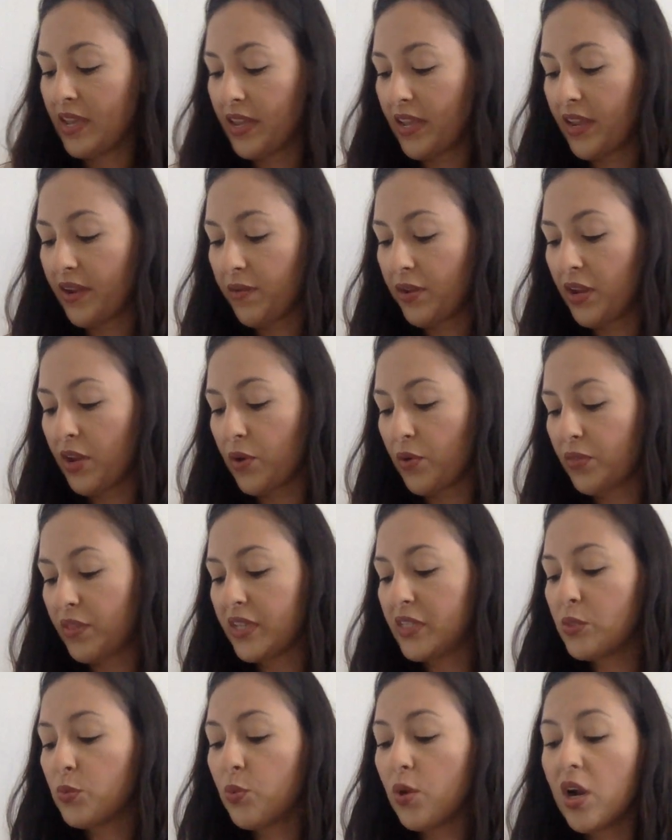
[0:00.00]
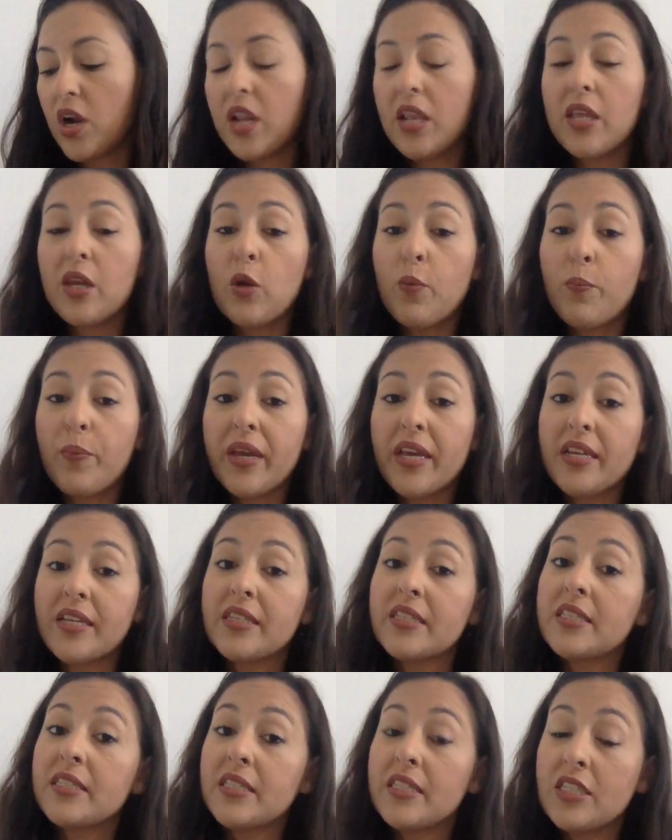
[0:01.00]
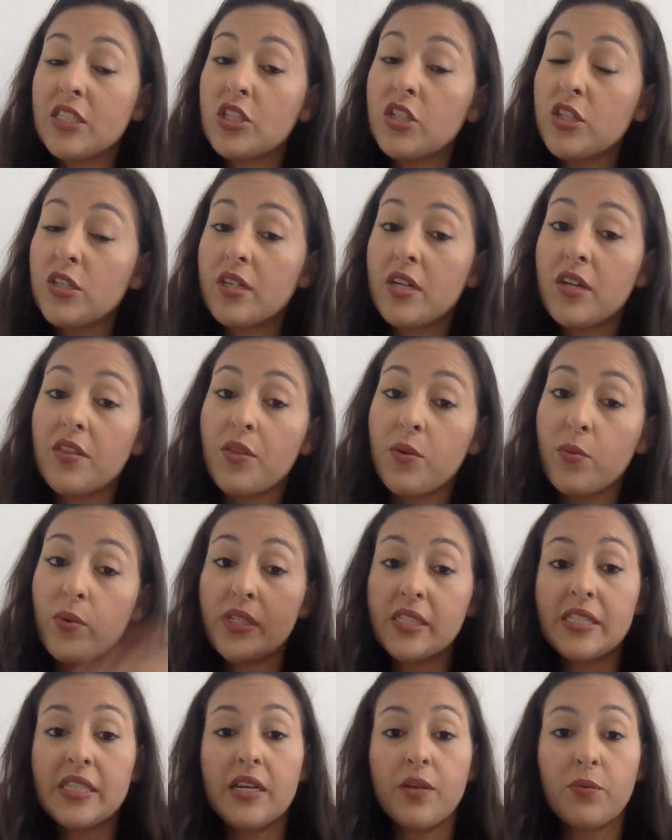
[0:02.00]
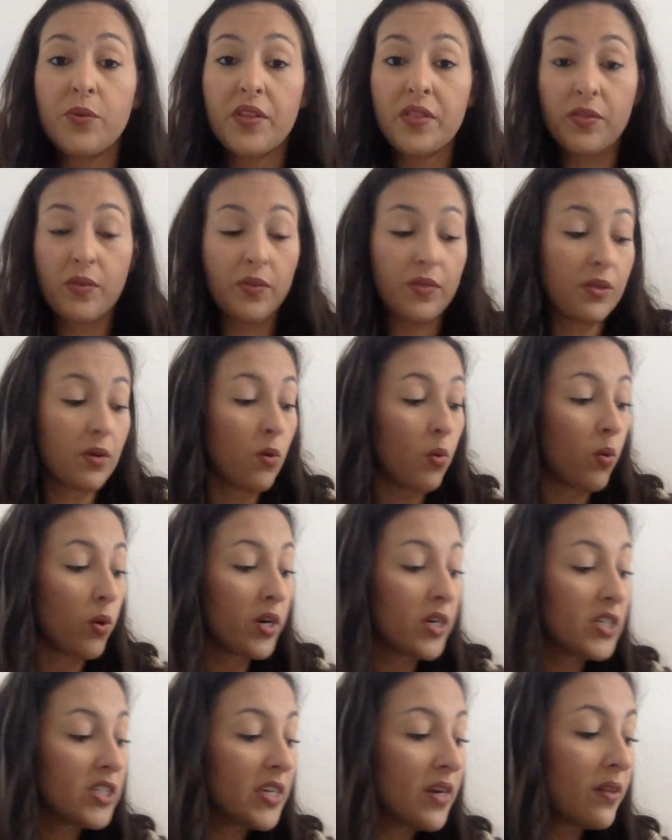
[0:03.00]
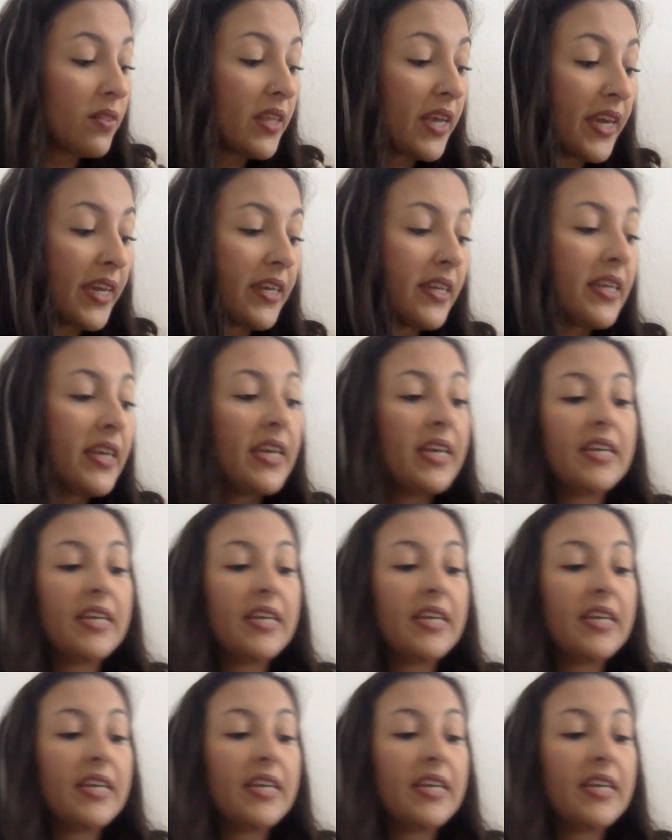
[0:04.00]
Here we go. These were a little bit, these are the ones that with the orange outline.